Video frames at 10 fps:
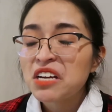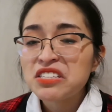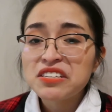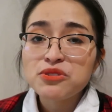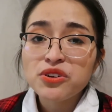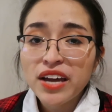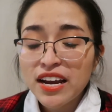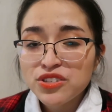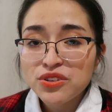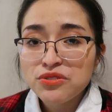It sounds
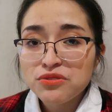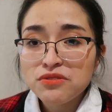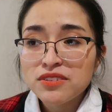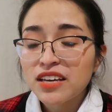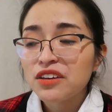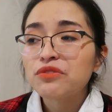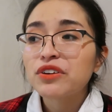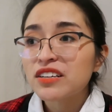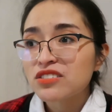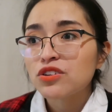okay to you, like you
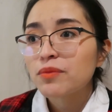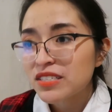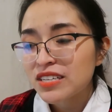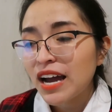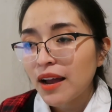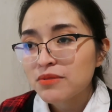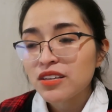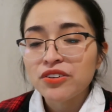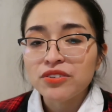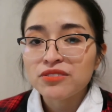read it so many times
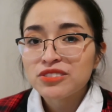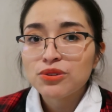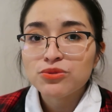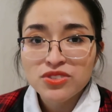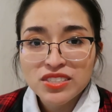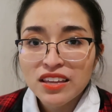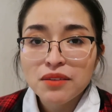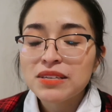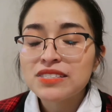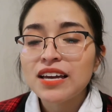that you don't see
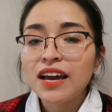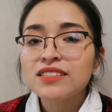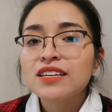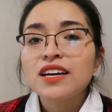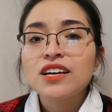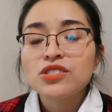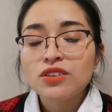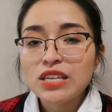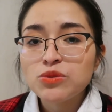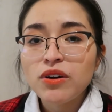the mistakes.
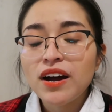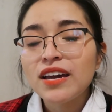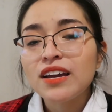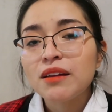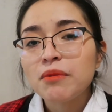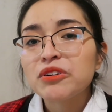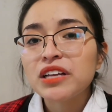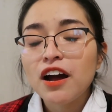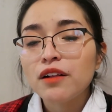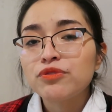So that's why it can be
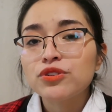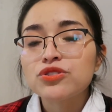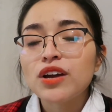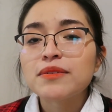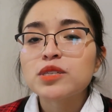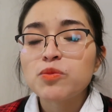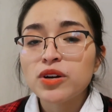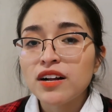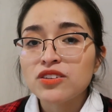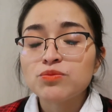really helpful to have
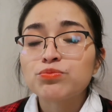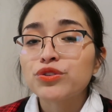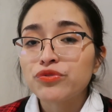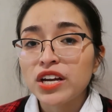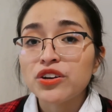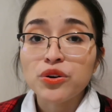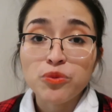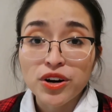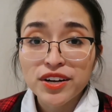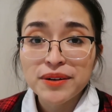someone else proofread your
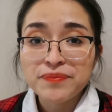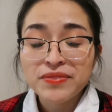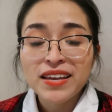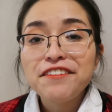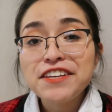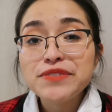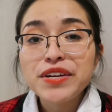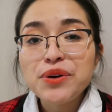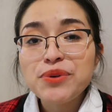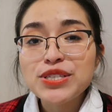work. If this
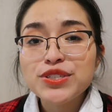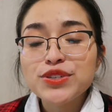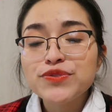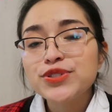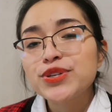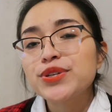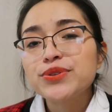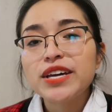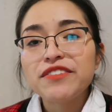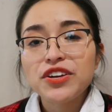video was useful to
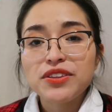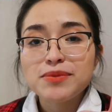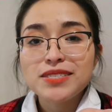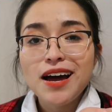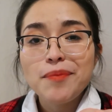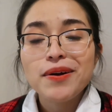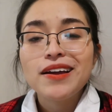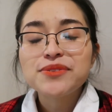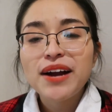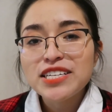you, give it a thumbs up,
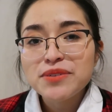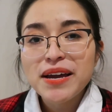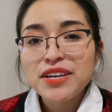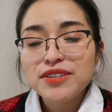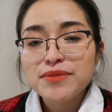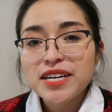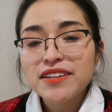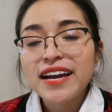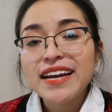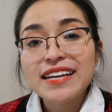subscribe to my YouTube
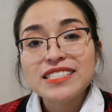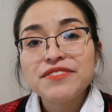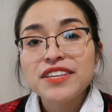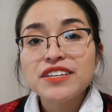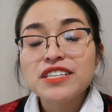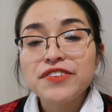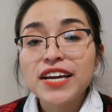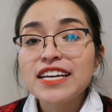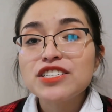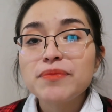channel, and activate the
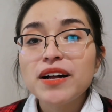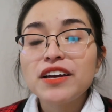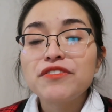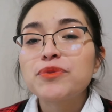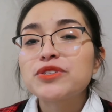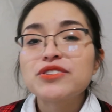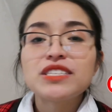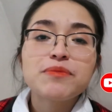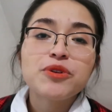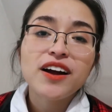notification bell if you want to
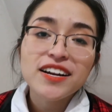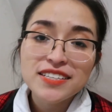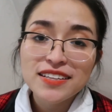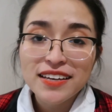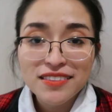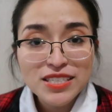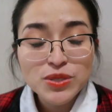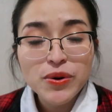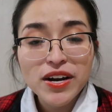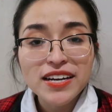see more content like
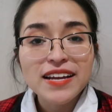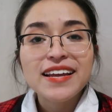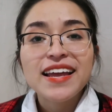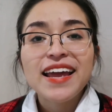this one.